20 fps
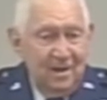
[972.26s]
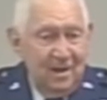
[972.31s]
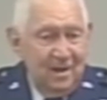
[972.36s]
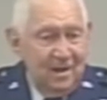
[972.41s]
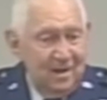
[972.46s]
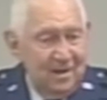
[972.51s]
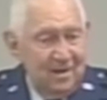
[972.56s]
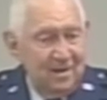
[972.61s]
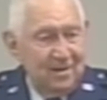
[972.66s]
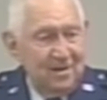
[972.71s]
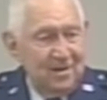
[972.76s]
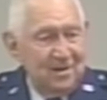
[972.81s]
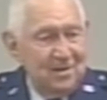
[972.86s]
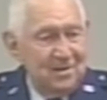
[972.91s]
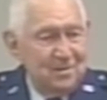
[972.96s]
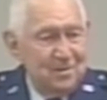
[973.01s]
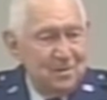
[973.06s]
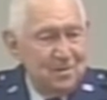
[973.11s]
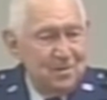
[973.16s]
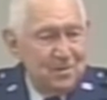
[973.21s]

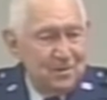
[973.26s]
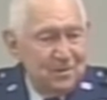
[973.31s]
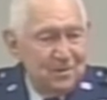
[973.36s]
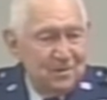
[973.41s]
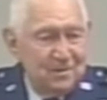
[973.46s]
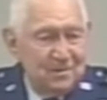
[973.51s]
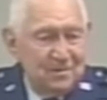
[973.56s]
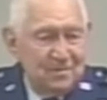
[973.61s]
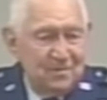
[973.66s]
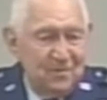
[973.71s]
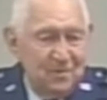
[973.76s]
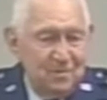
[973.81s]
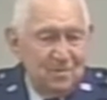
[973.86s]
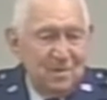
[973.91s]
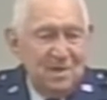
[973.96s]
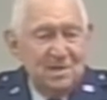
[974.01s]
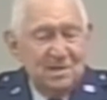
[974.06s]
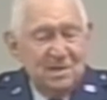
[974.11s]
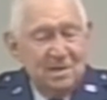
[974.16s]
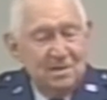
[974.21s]
and a few
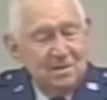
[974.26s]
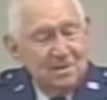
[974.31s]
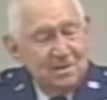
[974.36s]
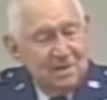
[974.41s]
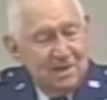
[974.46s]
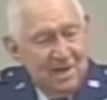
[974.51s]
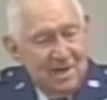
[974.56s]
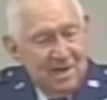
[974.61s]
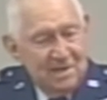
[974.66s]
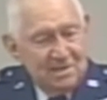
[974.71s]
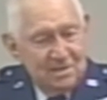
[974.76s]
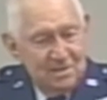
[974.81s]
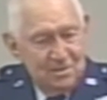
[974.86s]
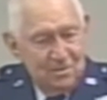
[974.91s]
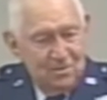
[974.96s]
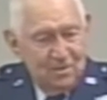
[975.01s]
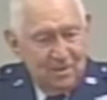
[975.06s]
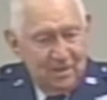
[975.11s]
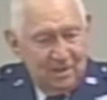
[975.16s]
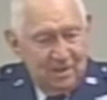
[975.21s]
minutes I heard the guy
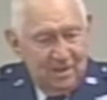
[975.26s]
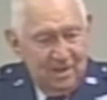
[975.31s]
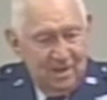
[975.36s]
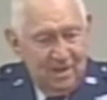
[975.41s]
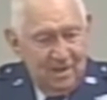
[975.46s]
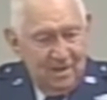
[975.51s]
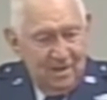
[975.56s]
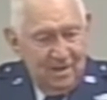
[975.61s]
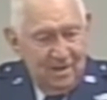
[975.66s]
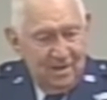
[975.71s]
snoring again.